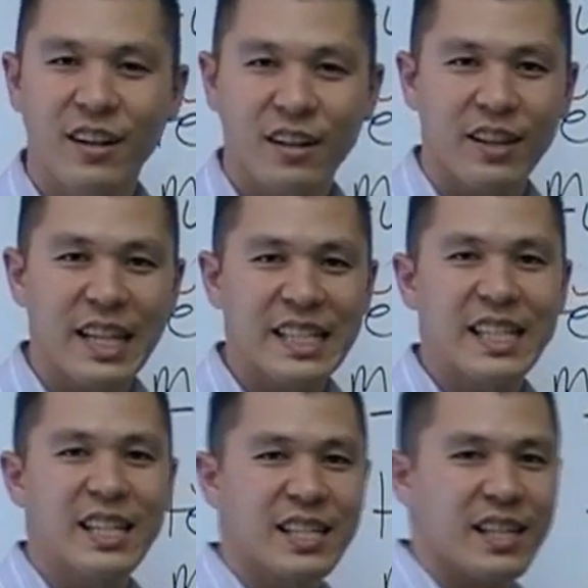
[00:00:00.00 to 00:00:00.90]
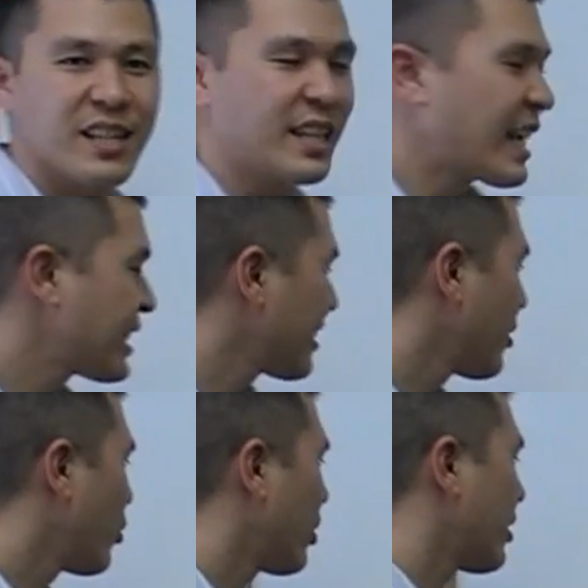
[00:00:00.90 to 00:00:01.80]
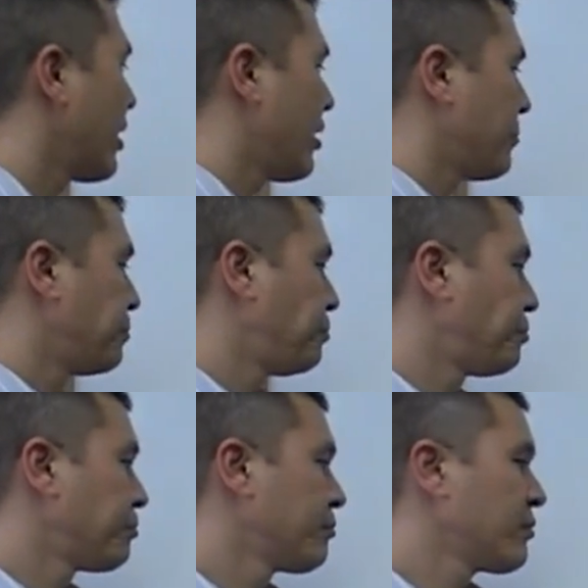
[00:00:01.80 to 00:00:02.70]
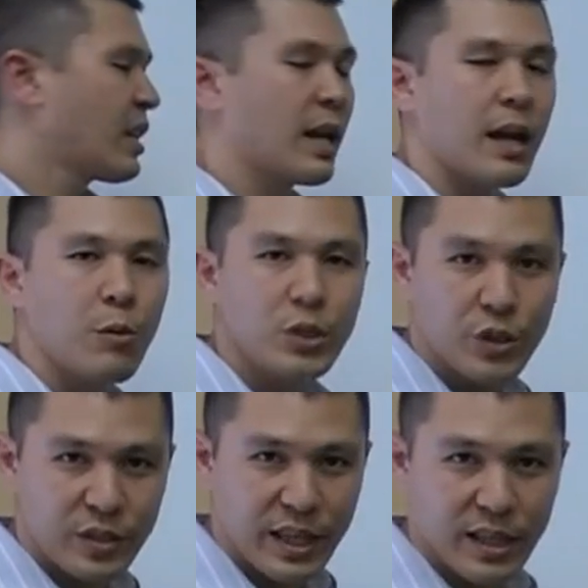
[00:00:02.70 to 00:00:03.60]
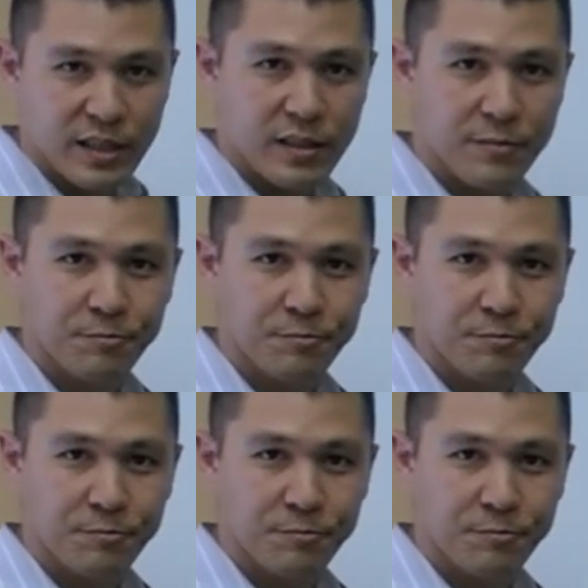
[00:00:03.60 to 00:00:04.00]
Let's see the next word. How would you say this?